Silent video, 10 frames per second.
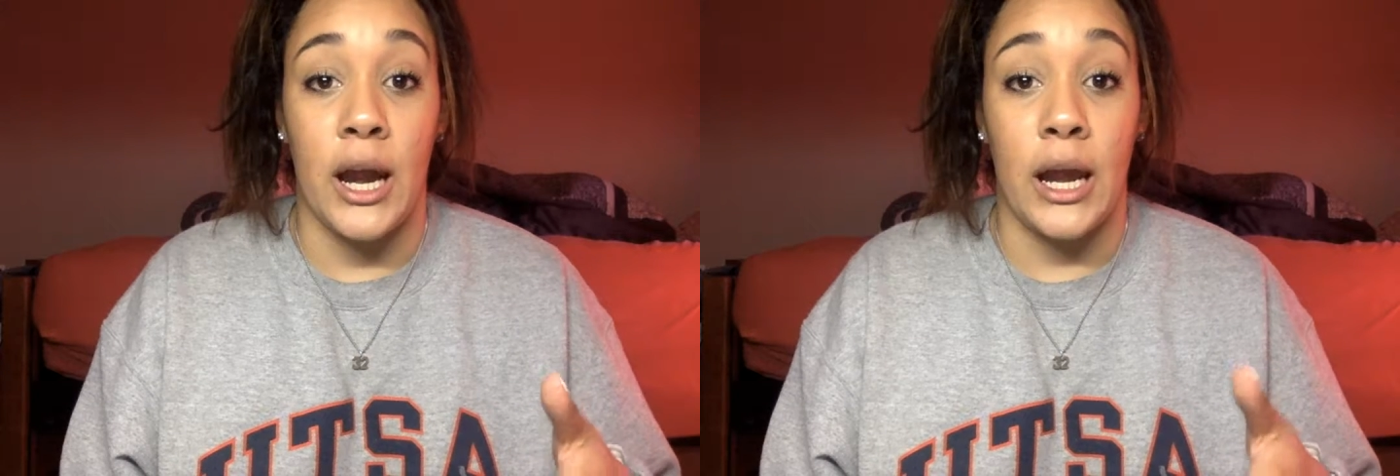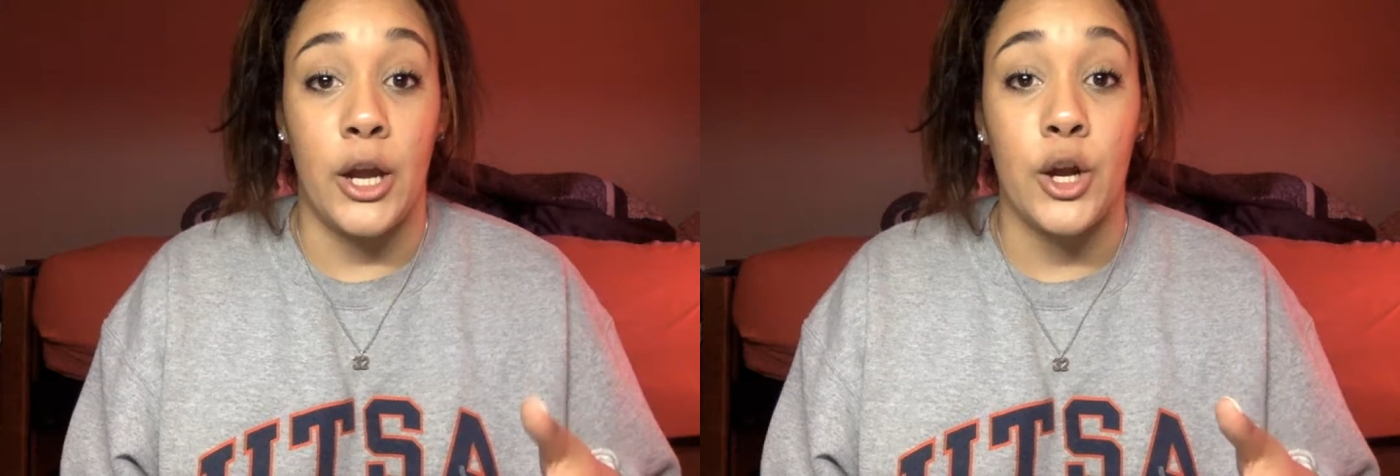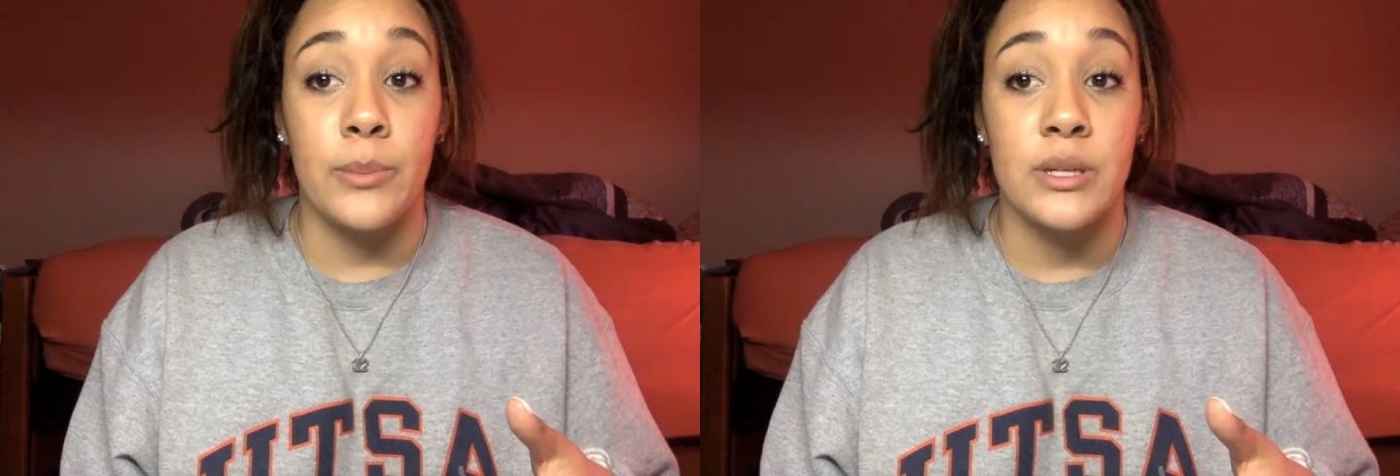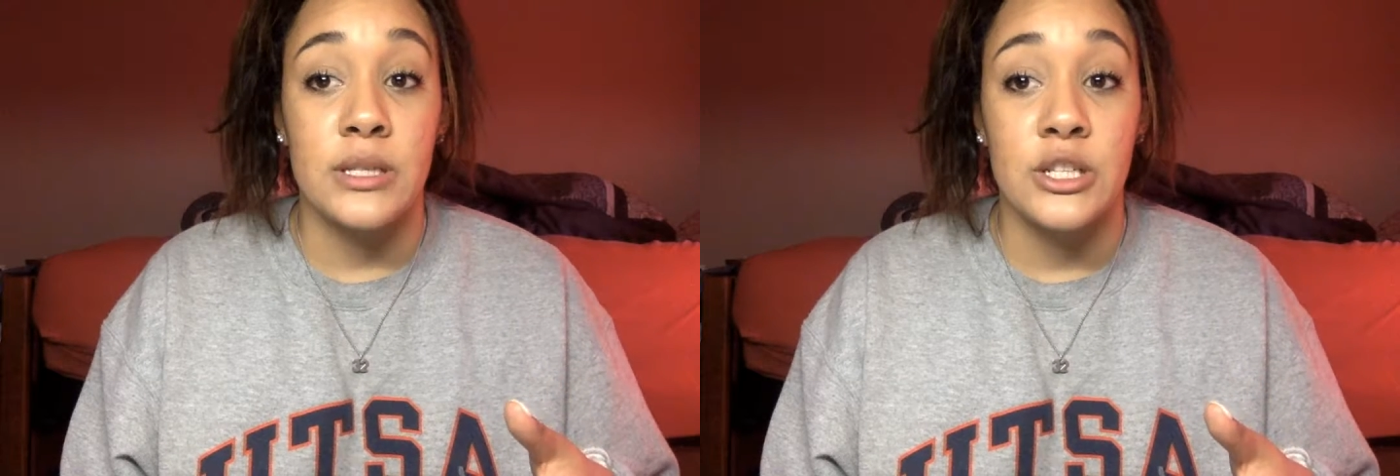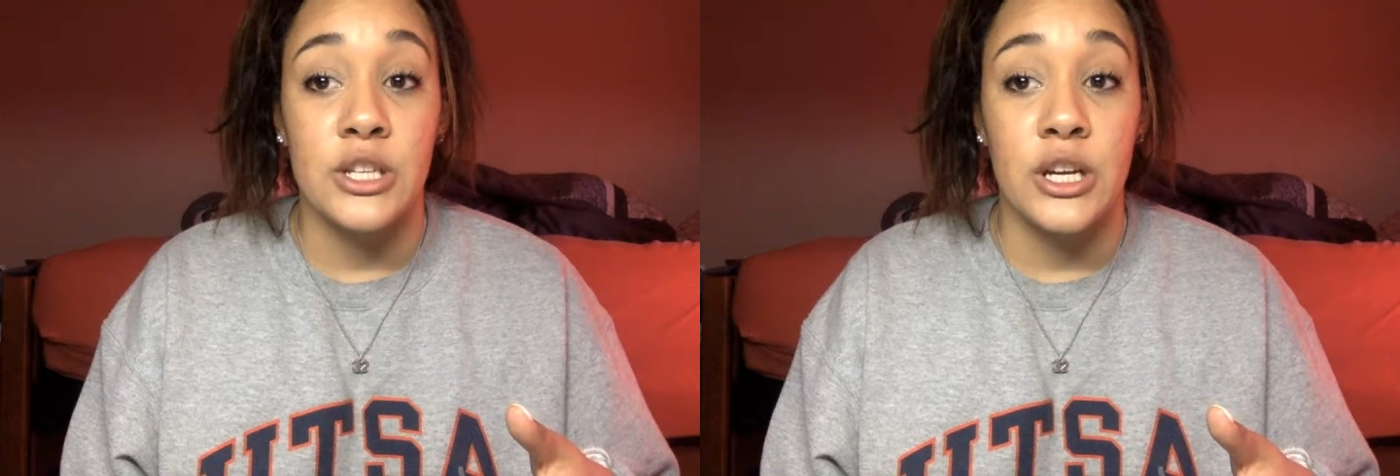anchor
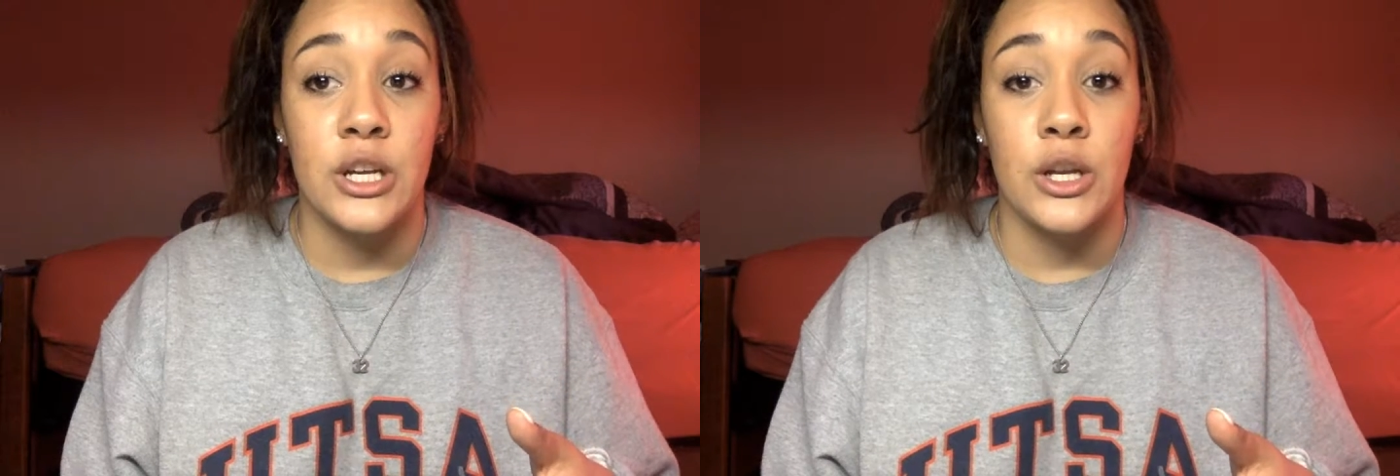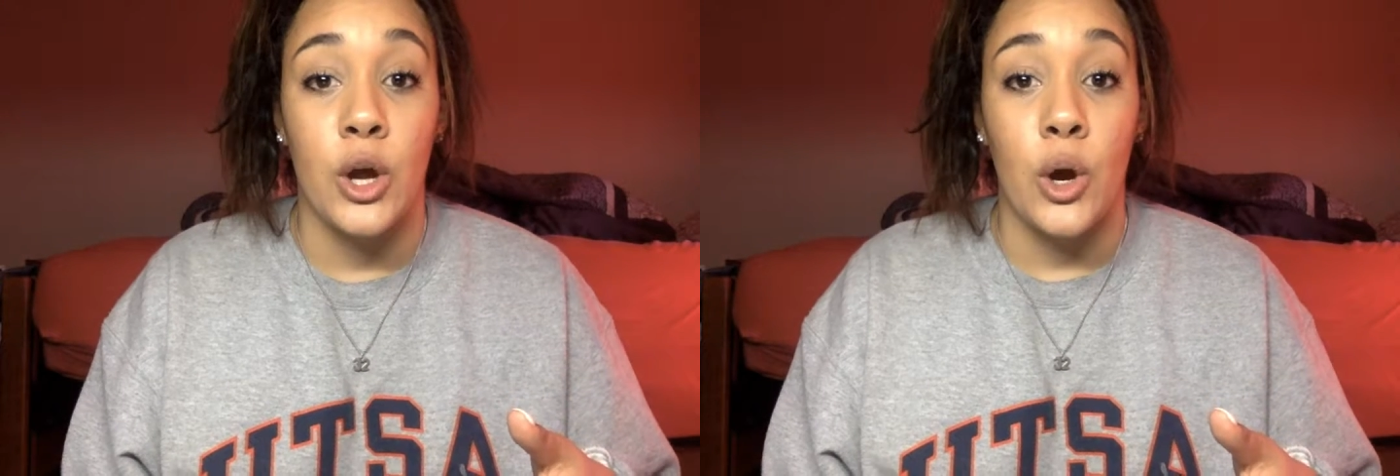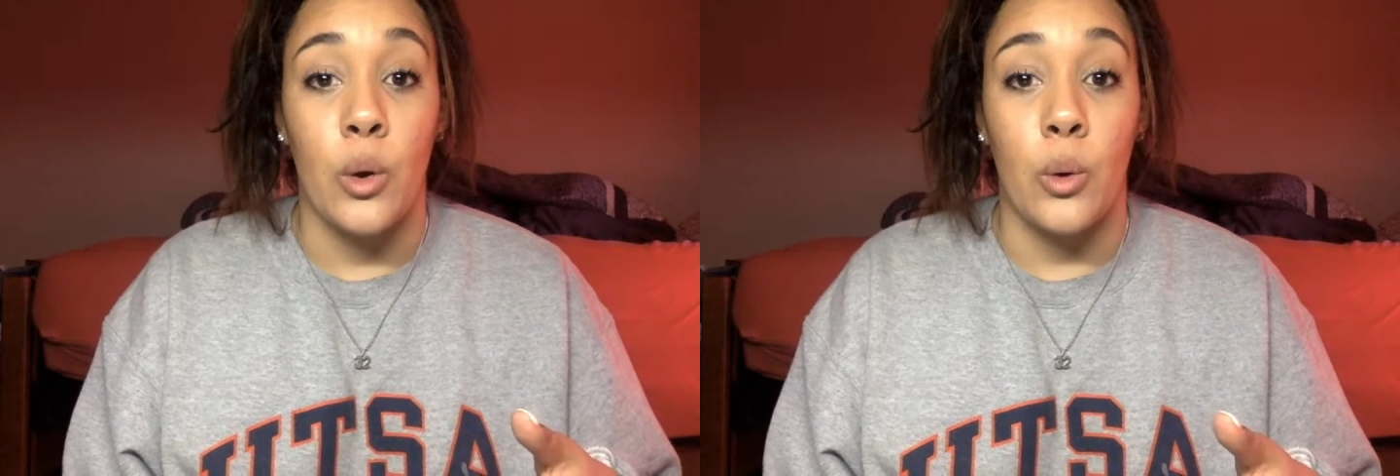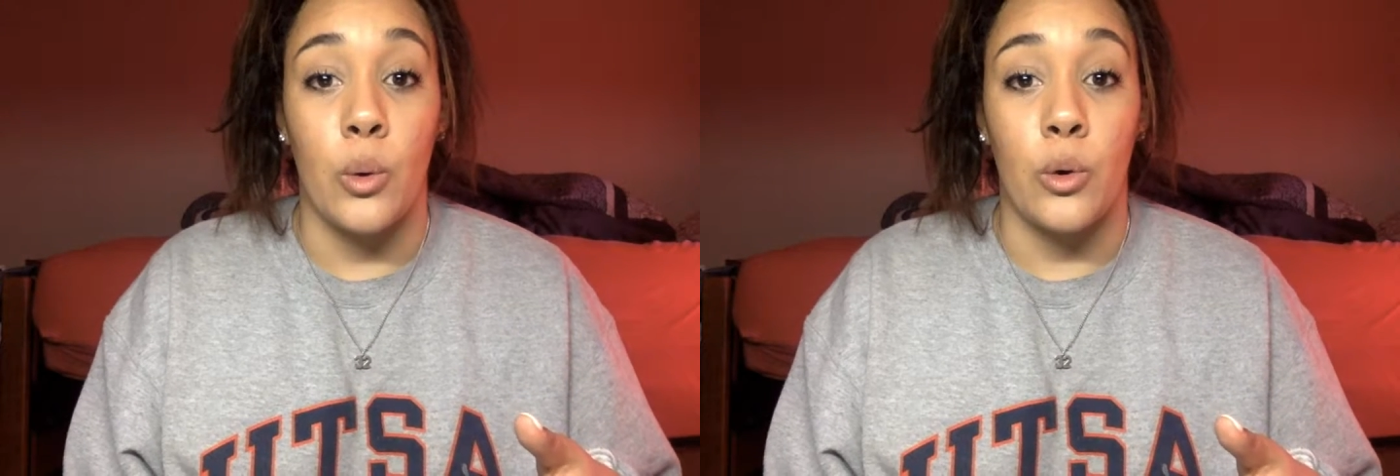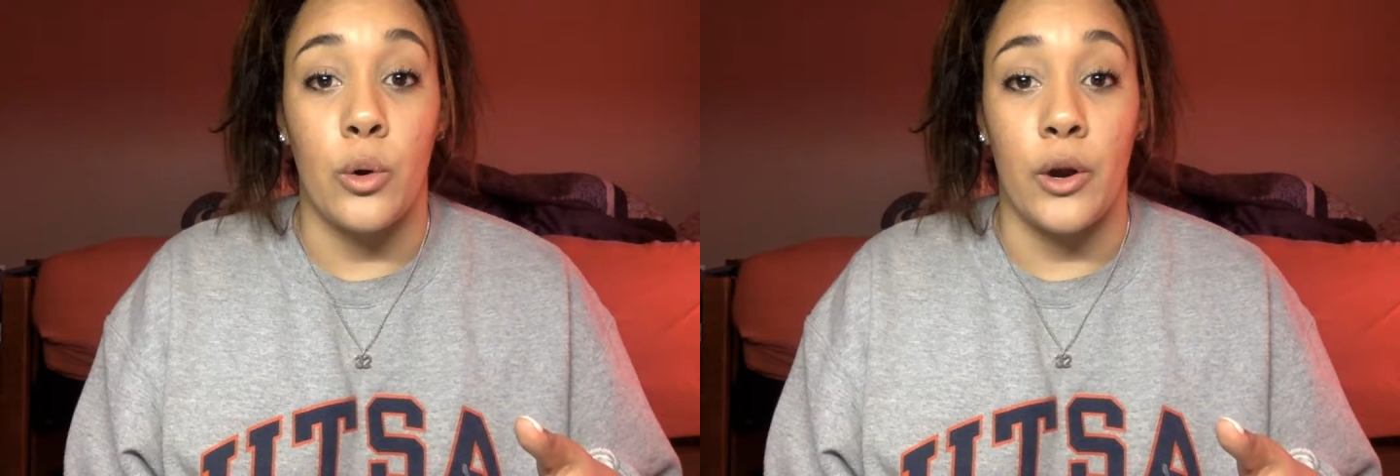position
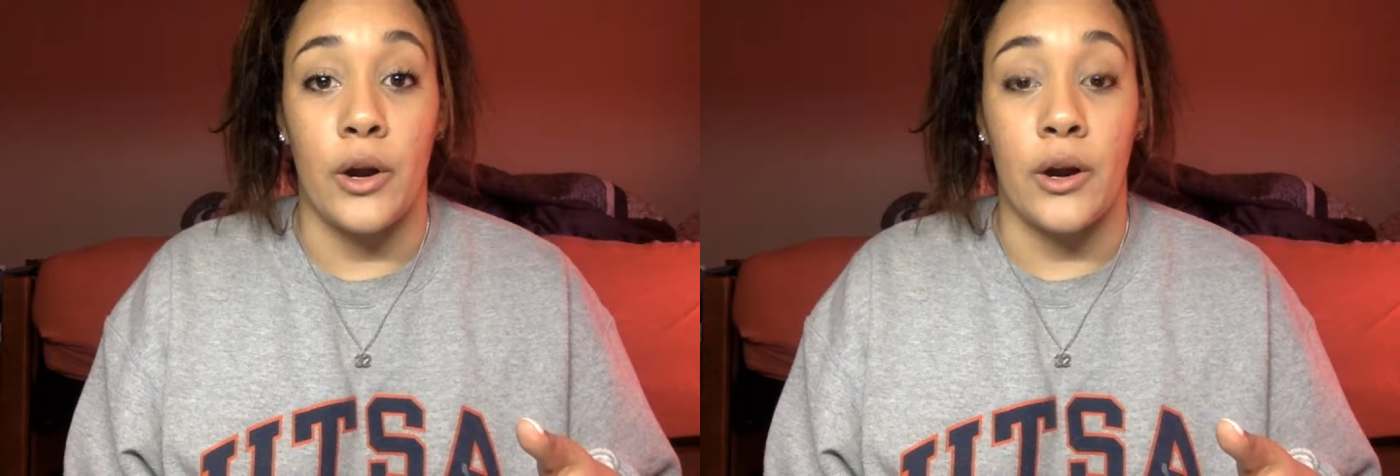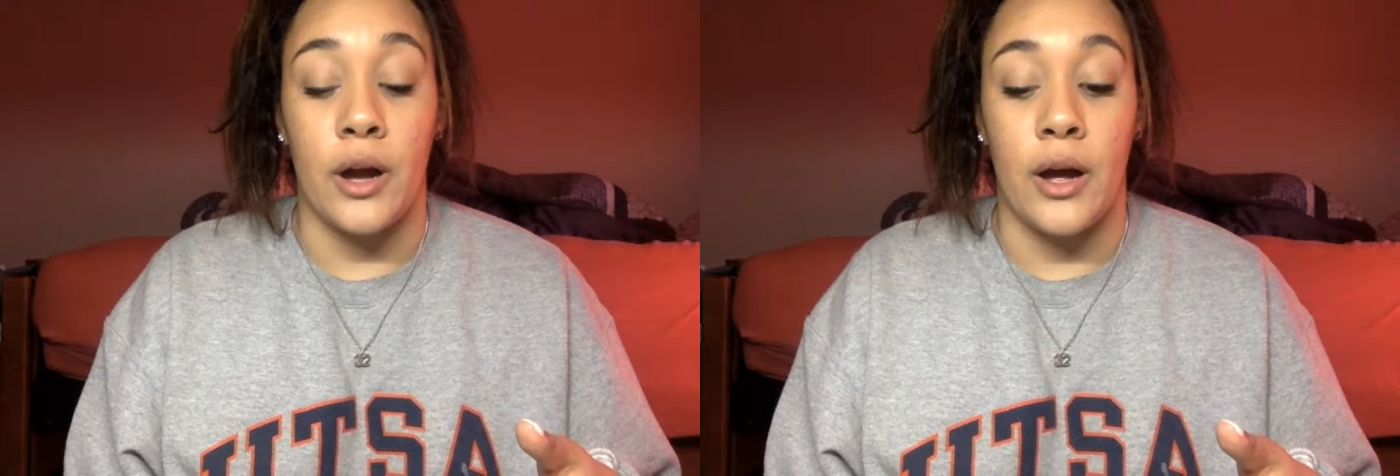or